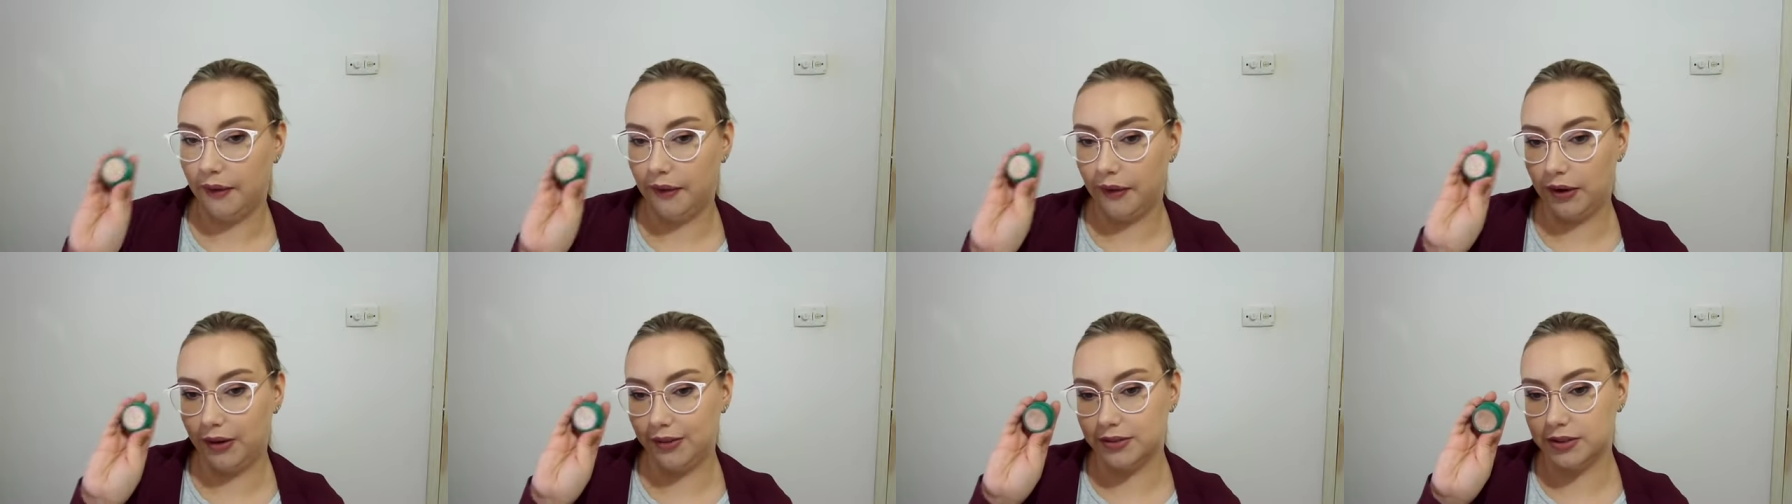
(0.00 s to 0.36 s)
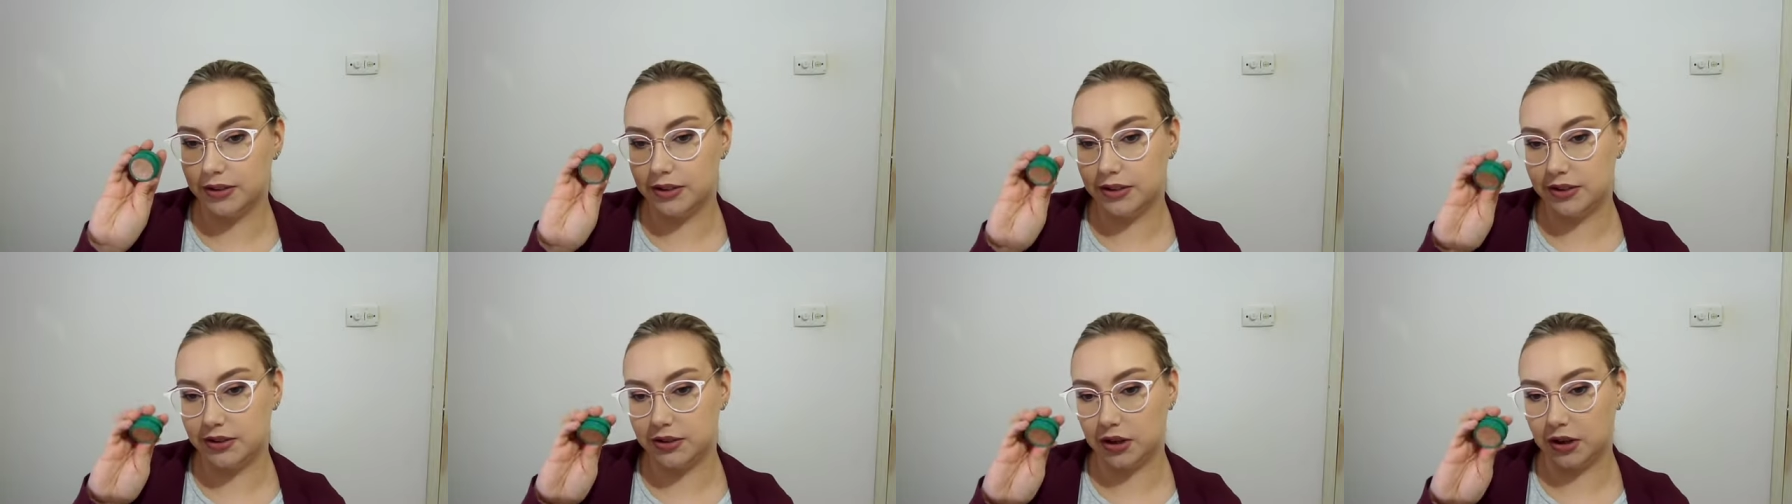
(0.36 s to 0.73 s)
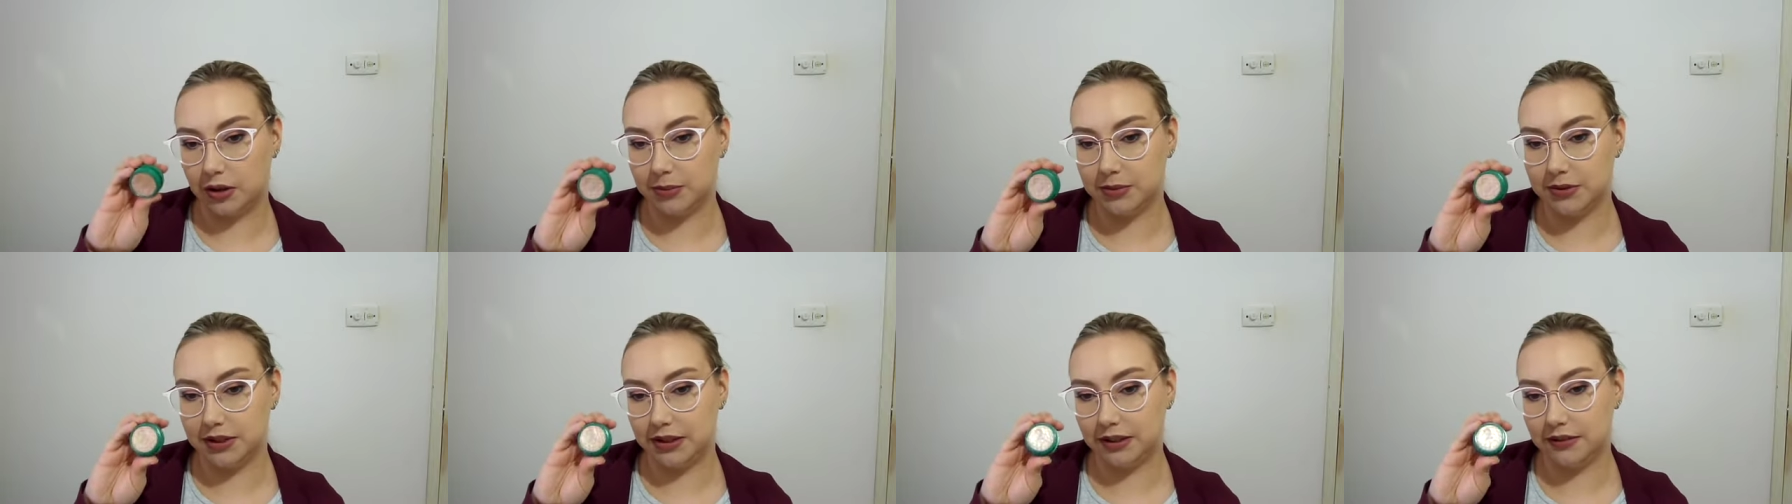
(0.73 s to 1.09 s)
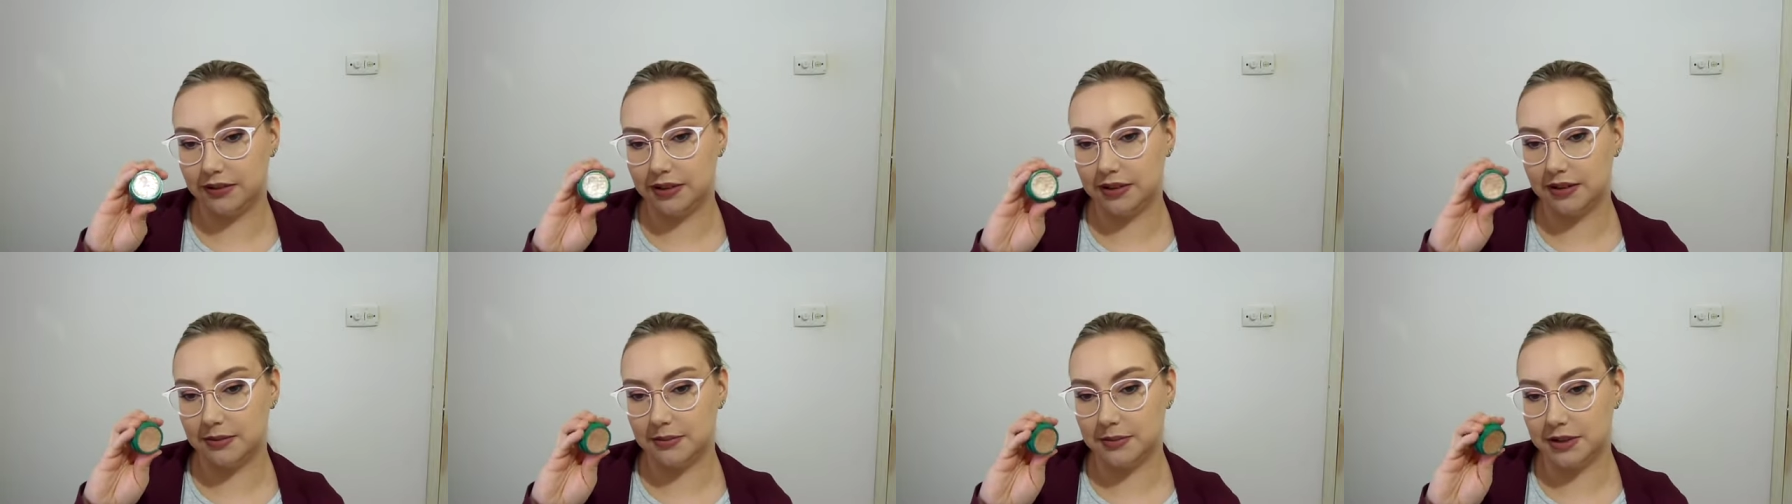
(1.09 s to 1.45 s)
over the top to give
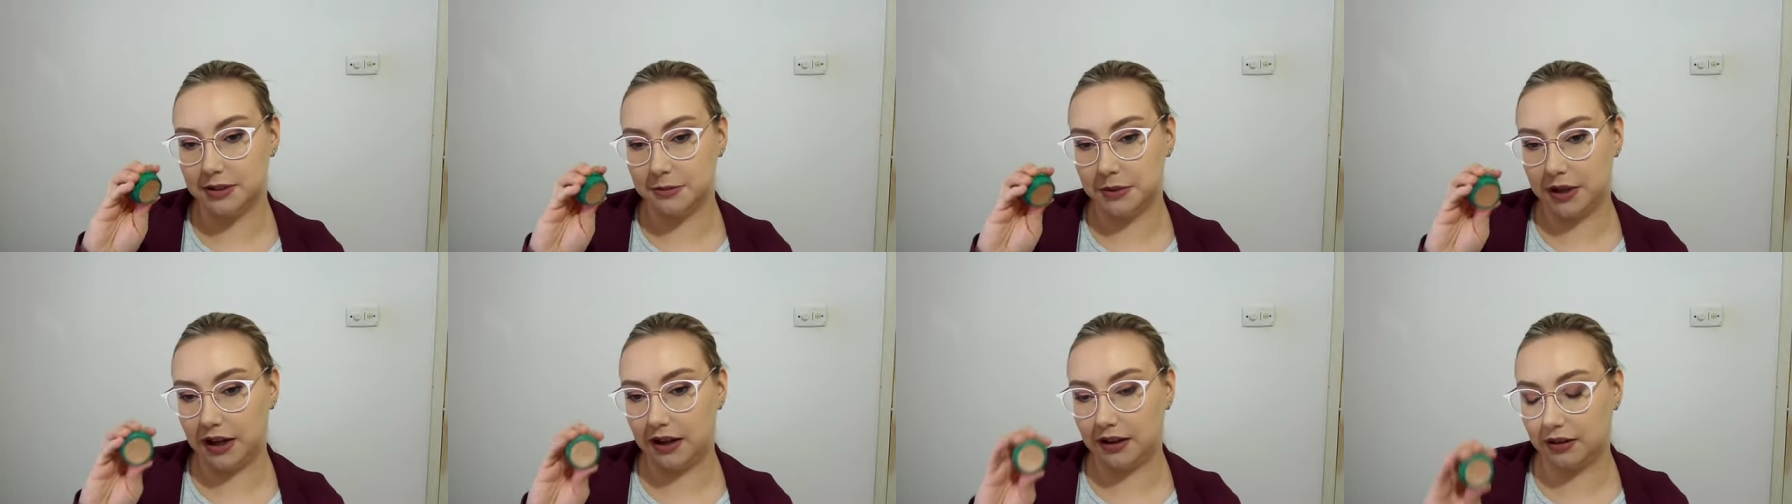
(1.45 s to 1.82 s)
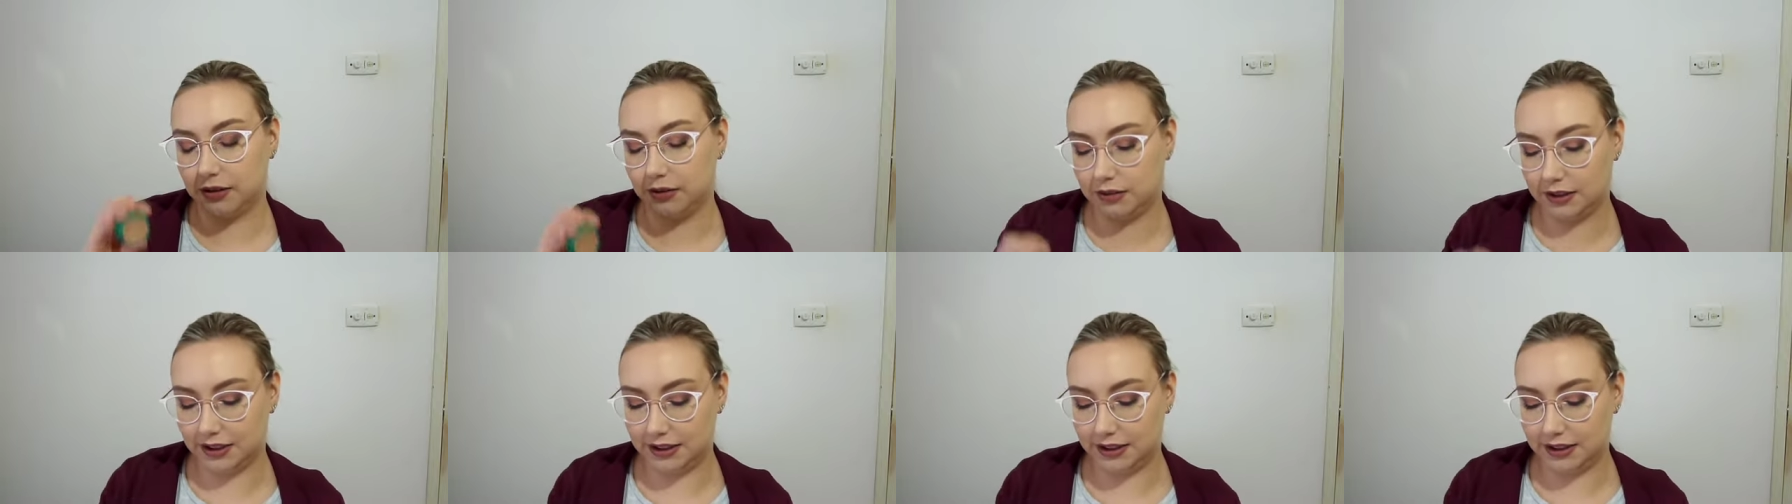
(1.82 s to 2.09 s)
it some sparkle,